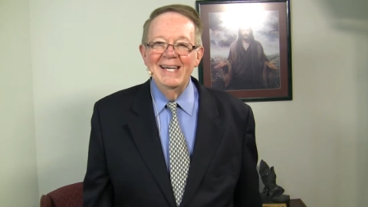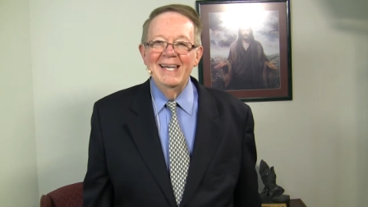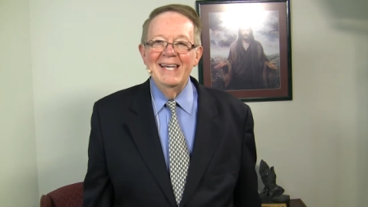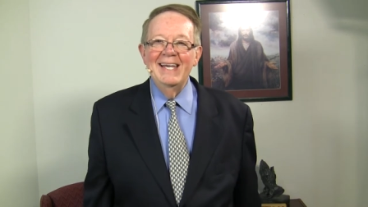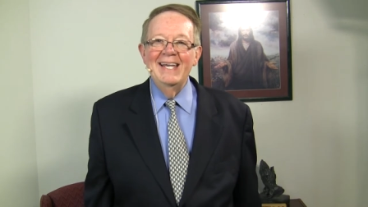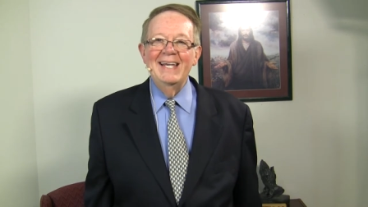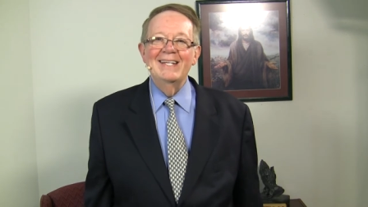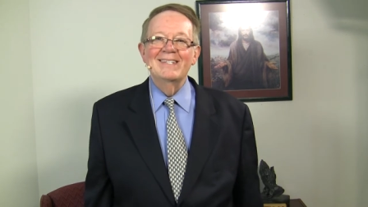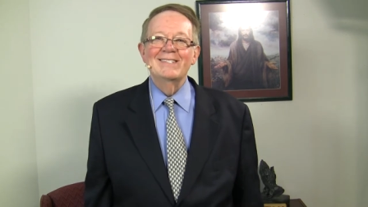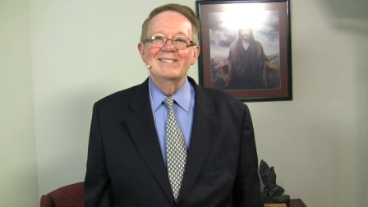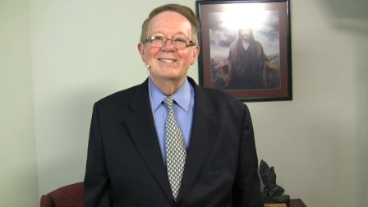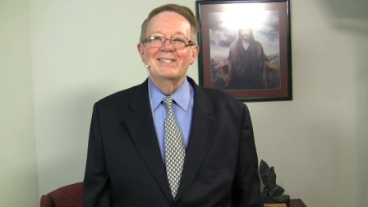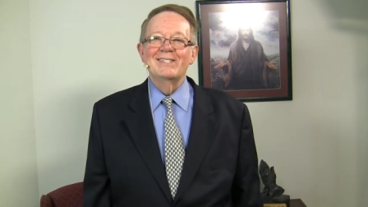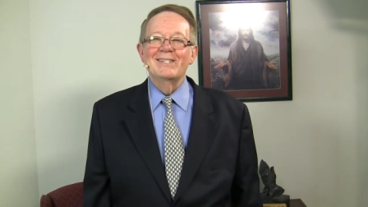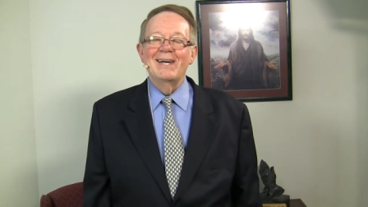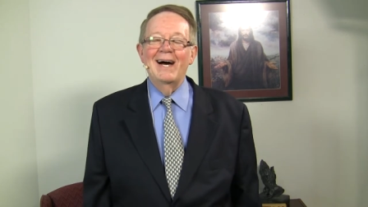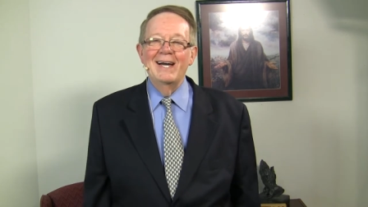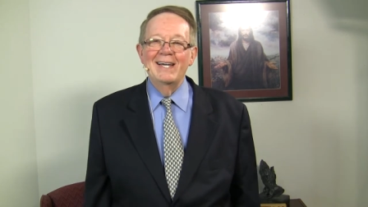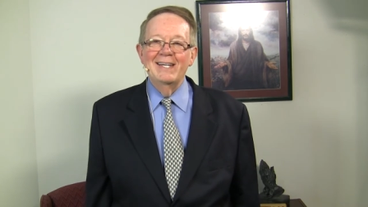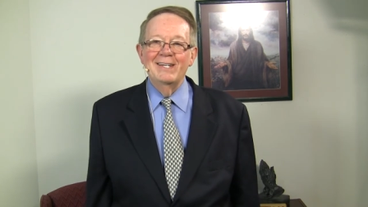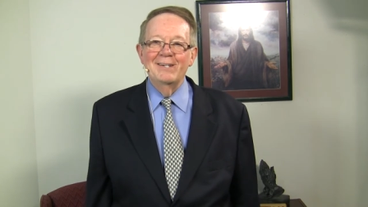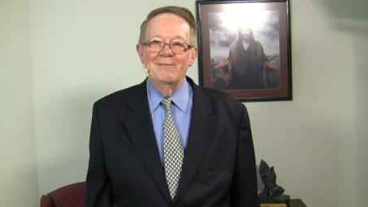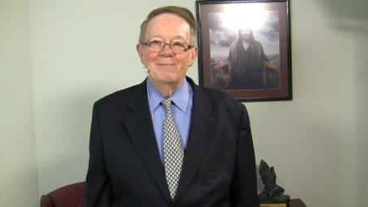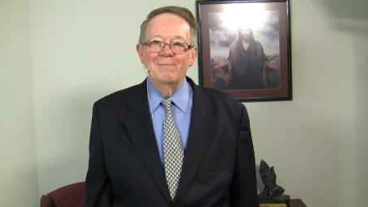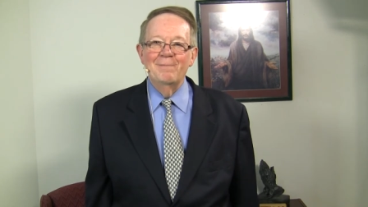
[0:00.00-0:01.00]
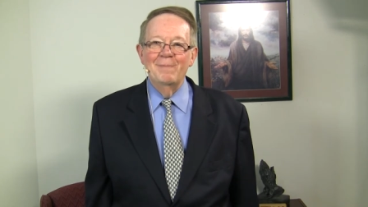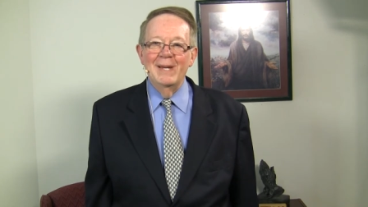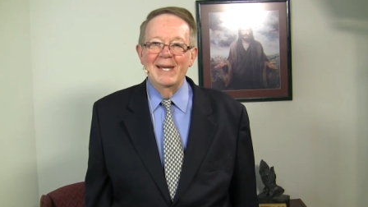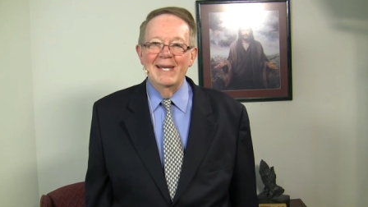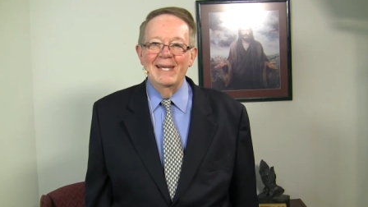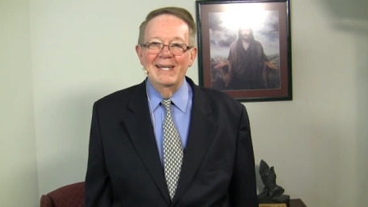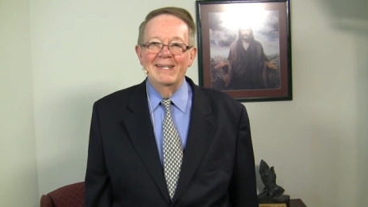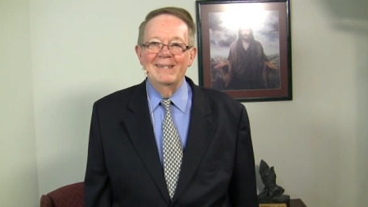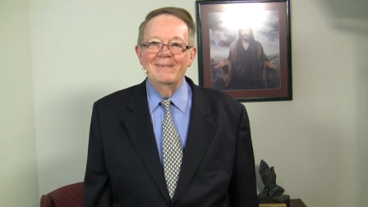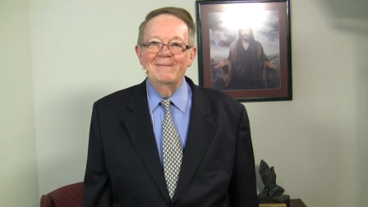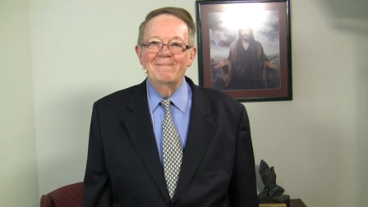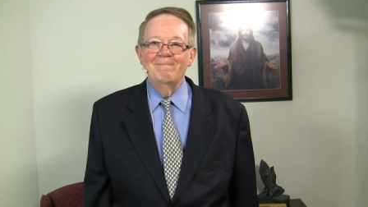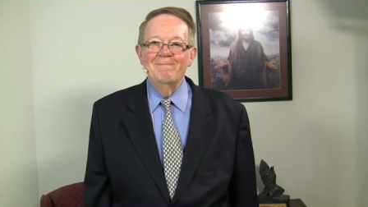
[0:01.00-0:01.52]
inside of
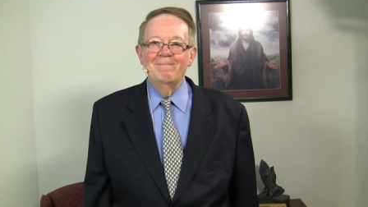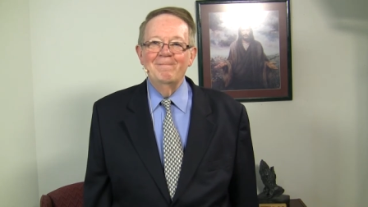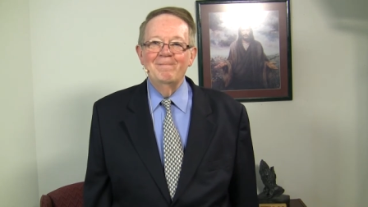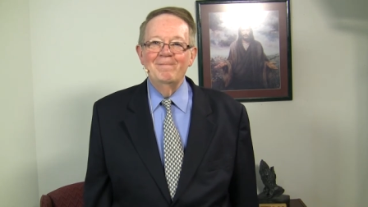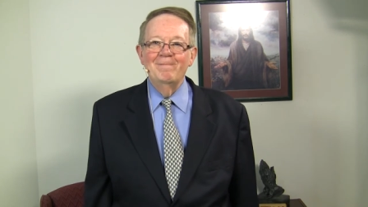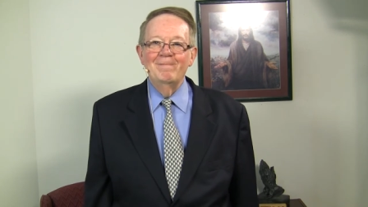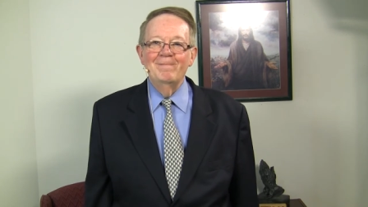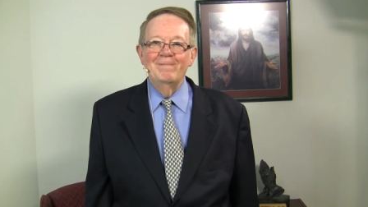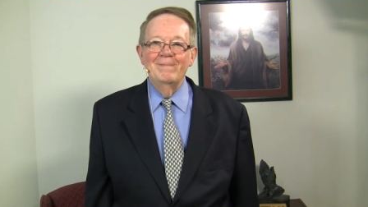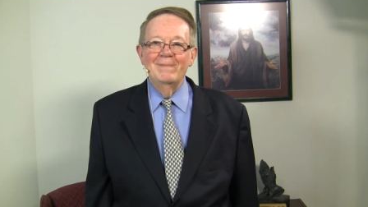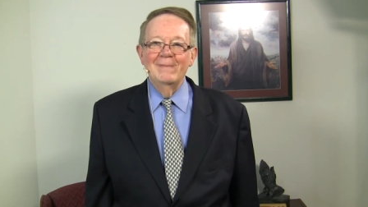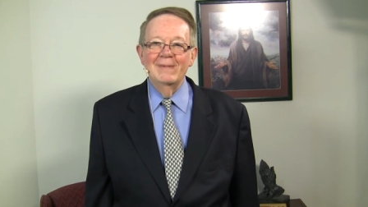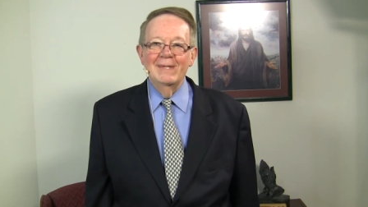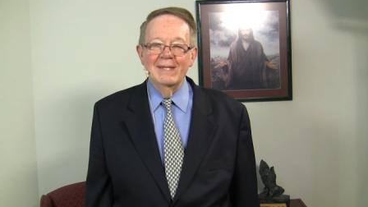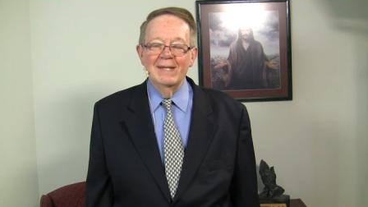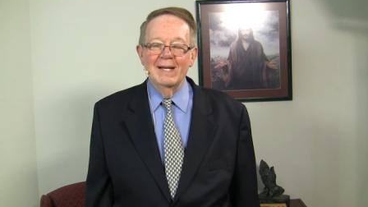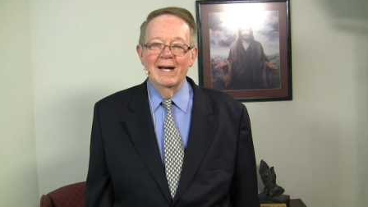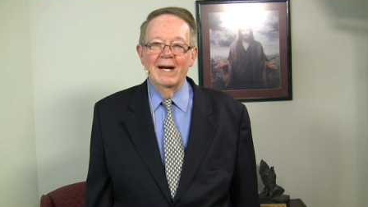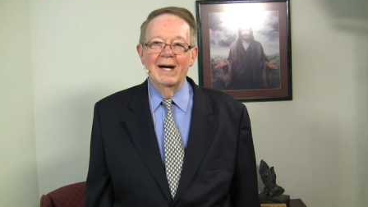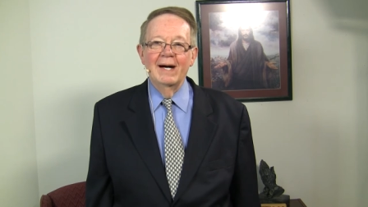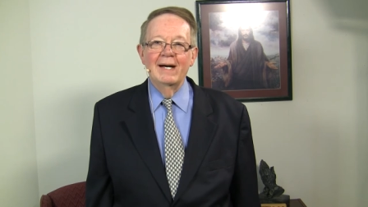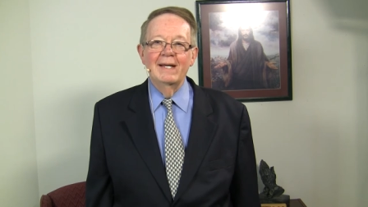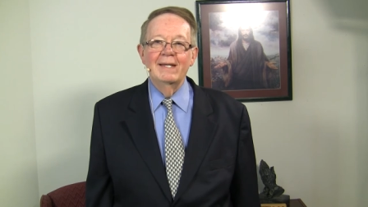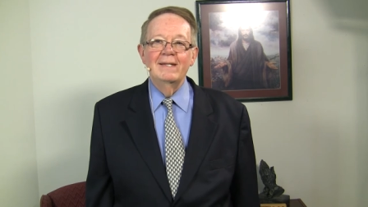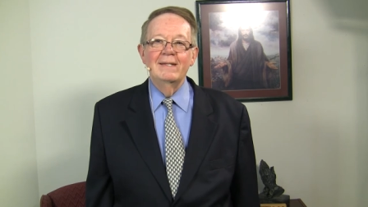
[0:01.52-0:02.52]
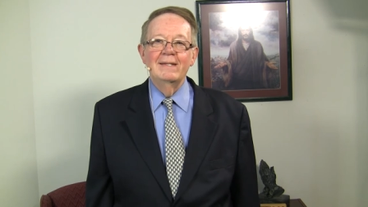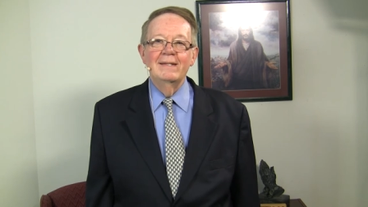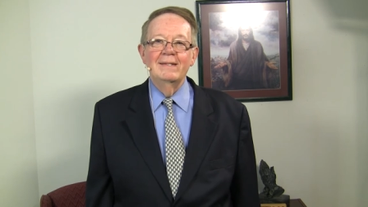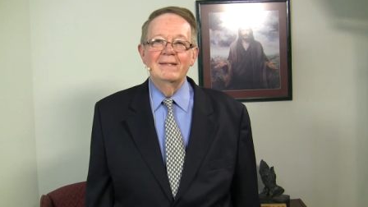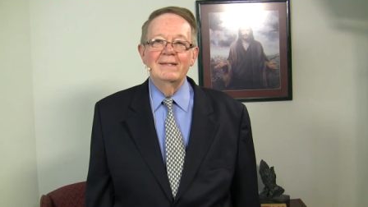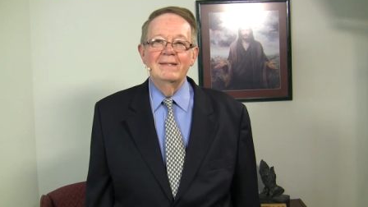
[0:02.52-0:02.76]
me. God,